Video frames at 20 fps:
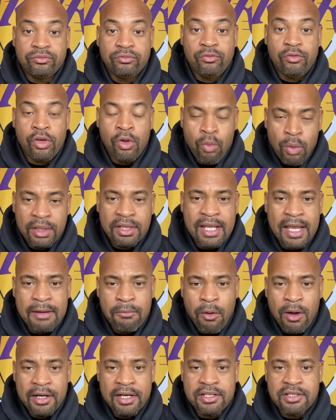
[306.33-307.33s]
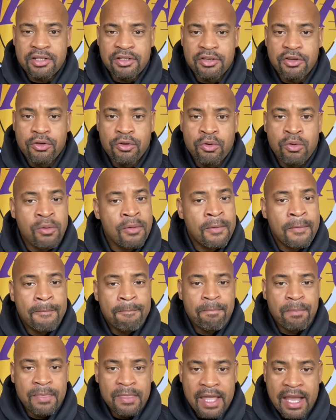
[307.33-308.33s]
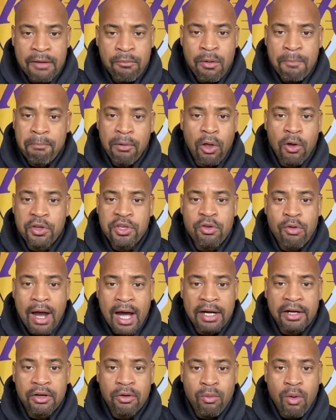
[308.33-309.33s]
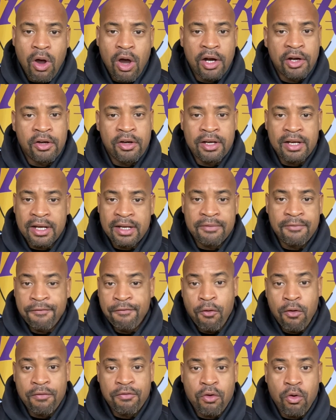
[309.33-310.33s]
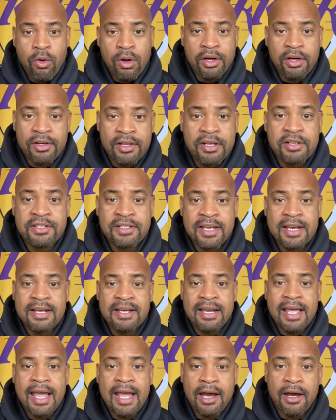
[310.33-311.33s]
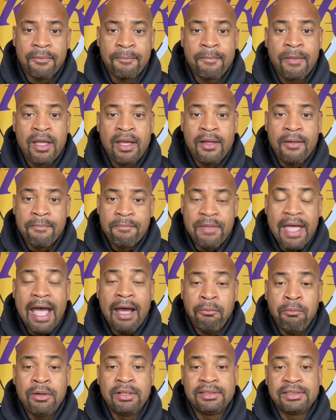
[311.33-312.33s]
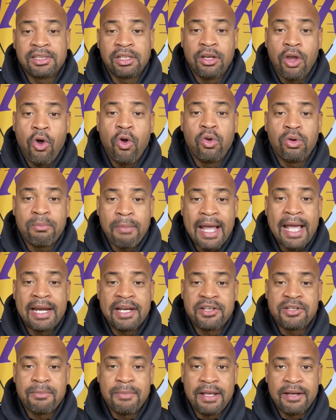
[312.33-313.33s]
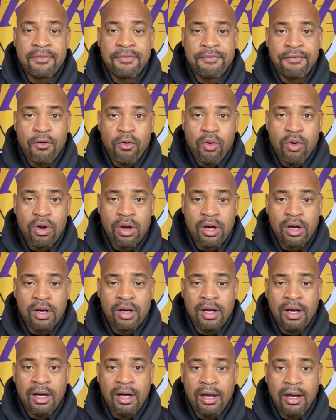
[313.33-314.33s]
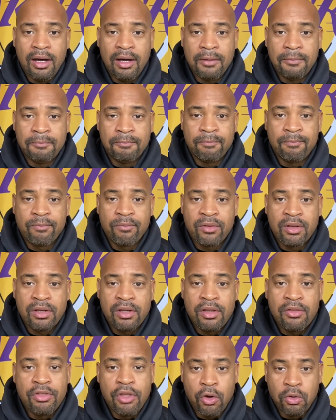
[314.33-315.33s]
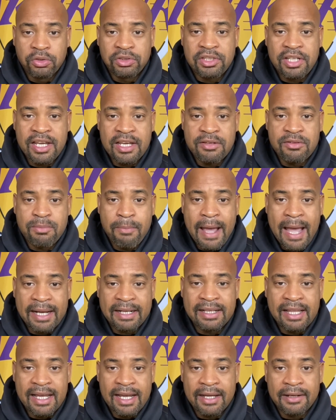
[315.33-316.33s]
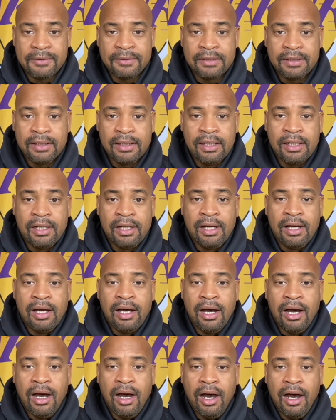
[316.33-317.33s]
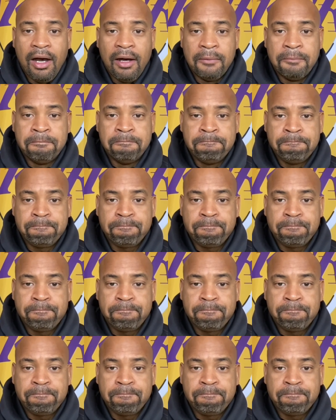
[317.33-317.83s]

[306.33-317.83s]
what they wanted to do, they would blow you out of the water. And in the fourth quarter, they're sitting down. That was load management for those teams back then. And